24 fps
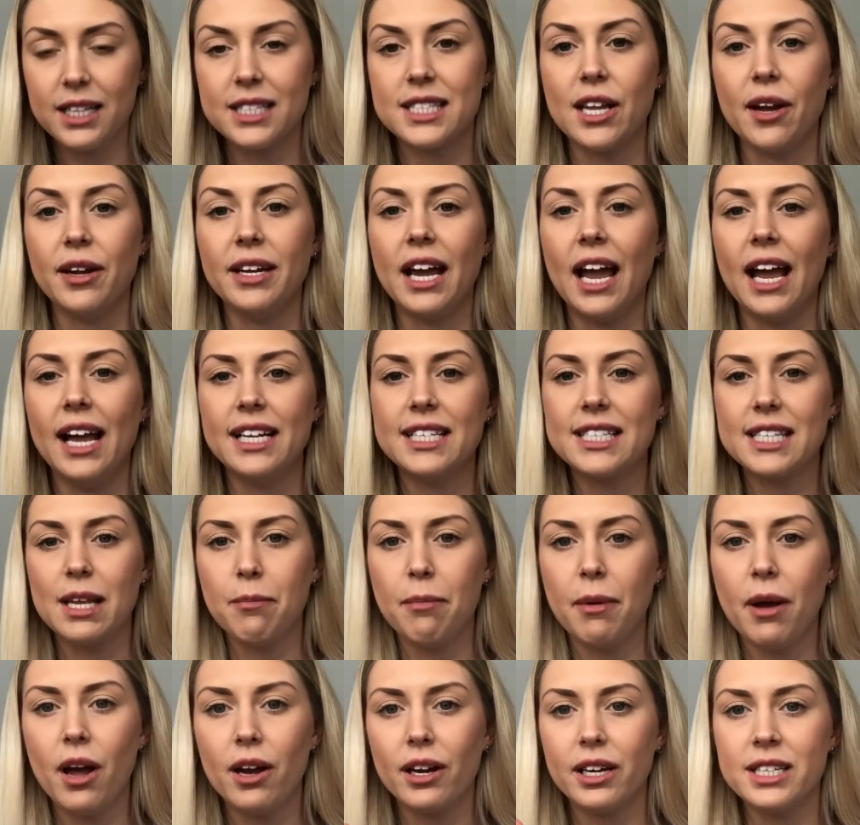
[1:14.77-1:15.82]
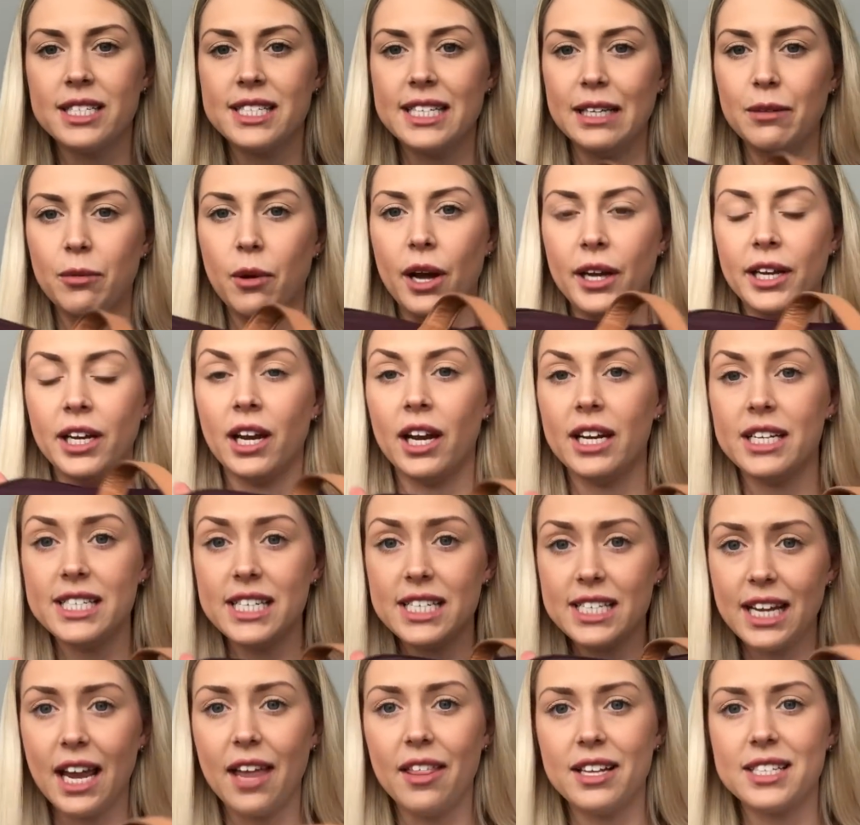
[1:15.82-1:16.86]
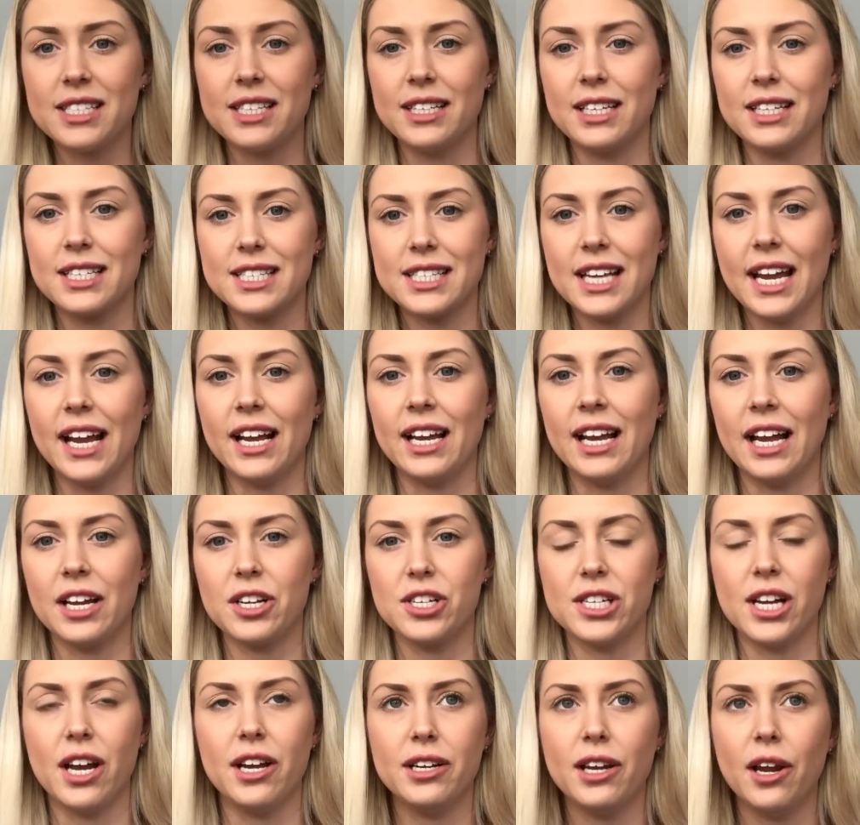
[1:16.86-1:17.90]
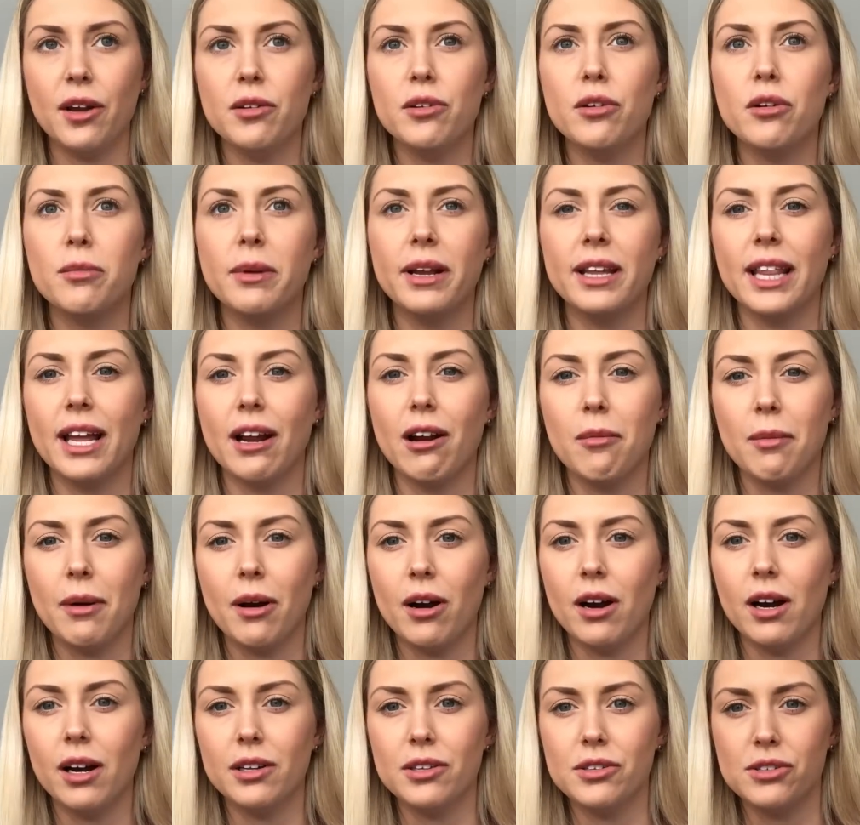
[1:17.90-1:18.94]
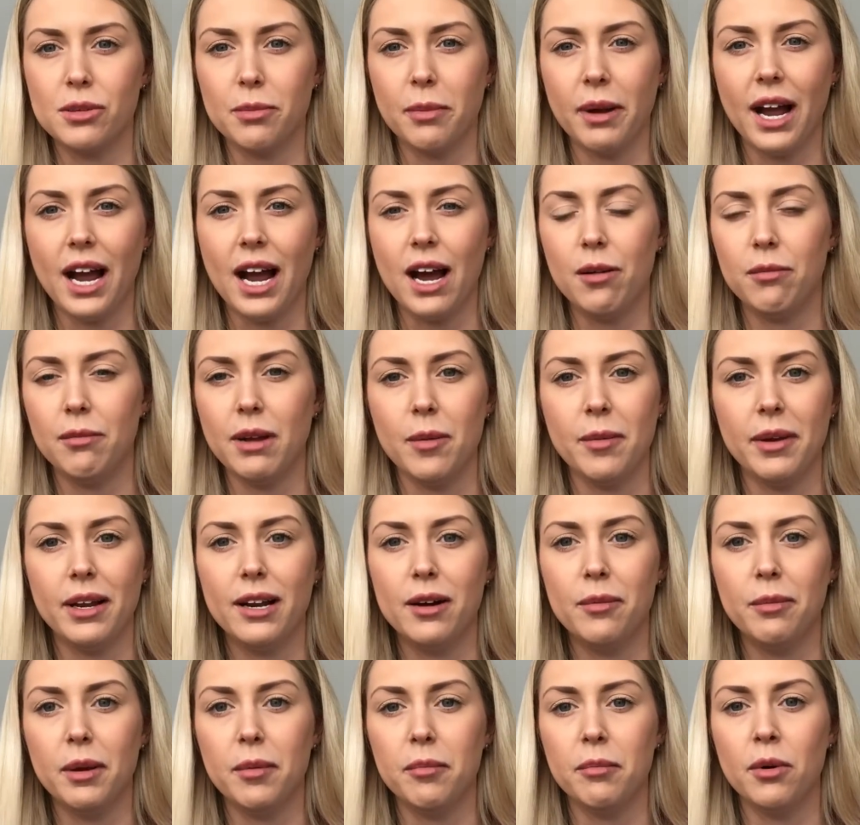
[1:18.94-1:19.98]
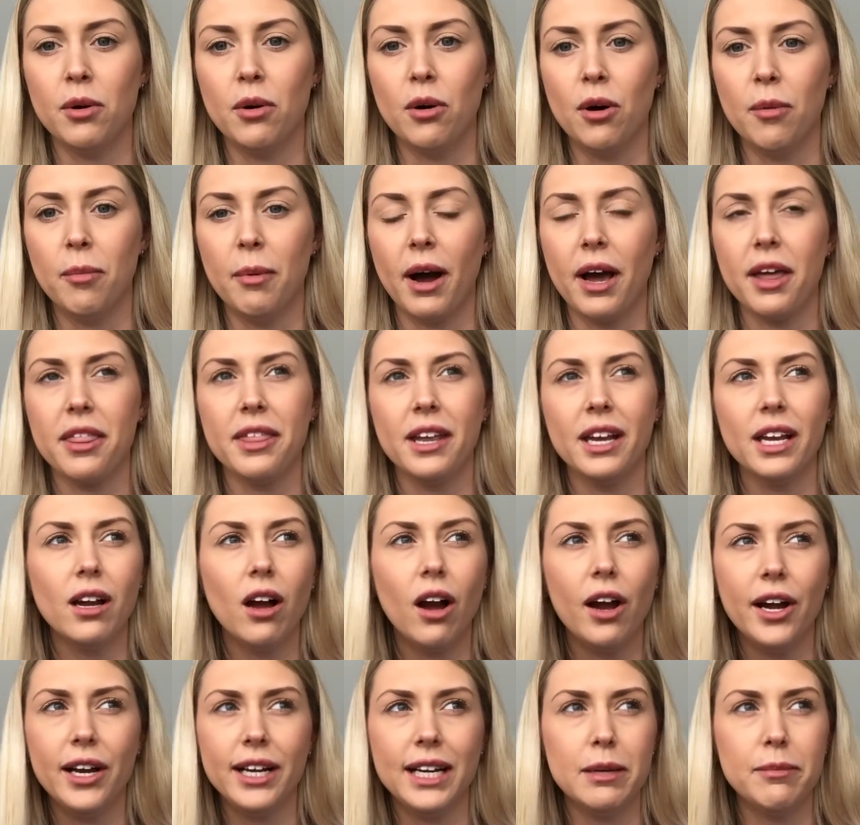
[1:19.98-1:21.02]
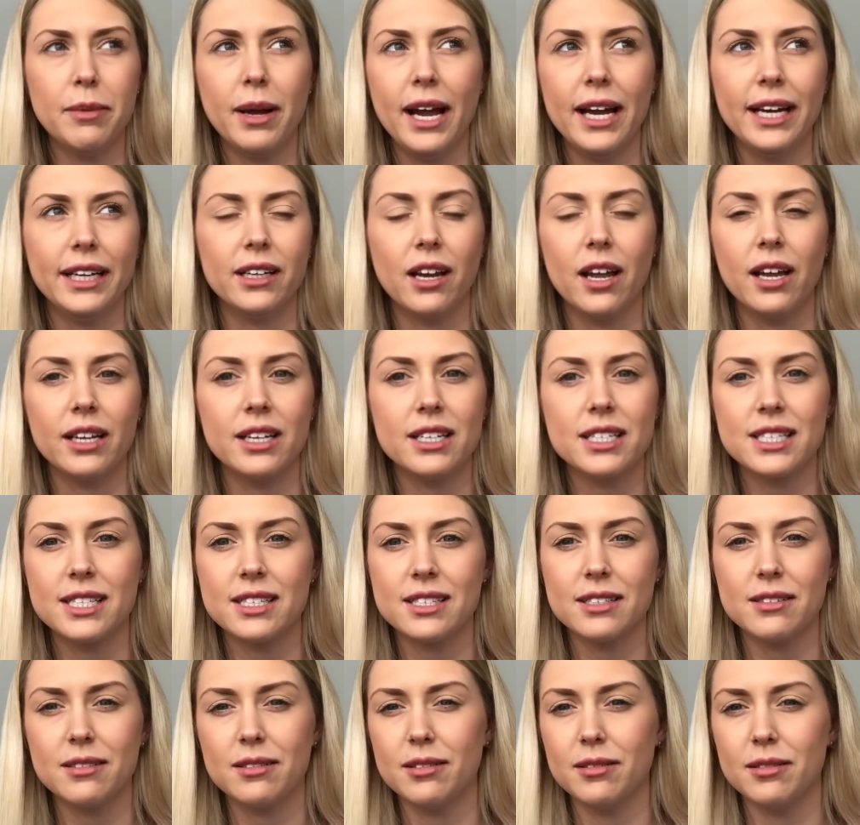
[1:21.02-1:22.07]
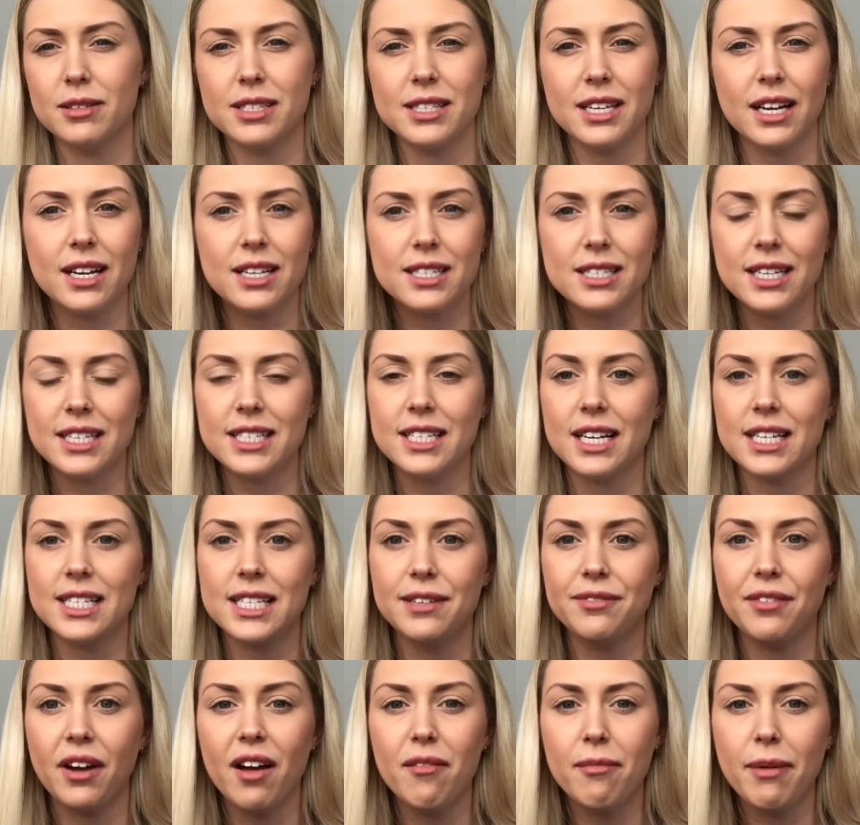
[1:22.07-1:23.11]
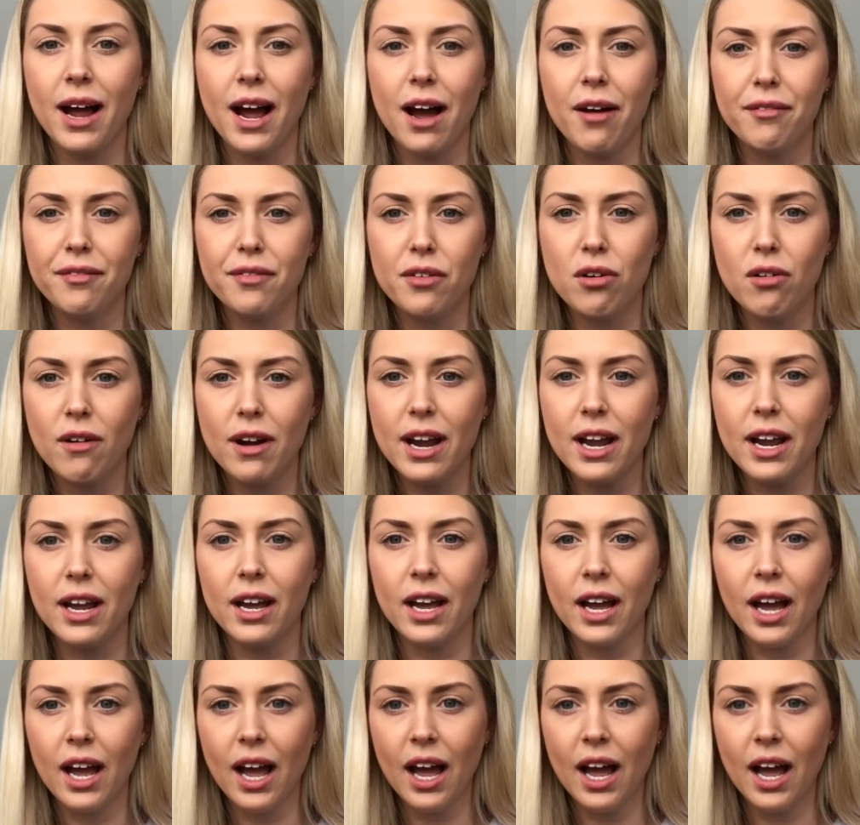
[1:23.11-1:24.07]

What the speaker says: So yeah, it's a burgundy one and I did get this in a sale actually. I know normally they're about £100, maybe a little bit more, but I think I only paid like £60–65 for it,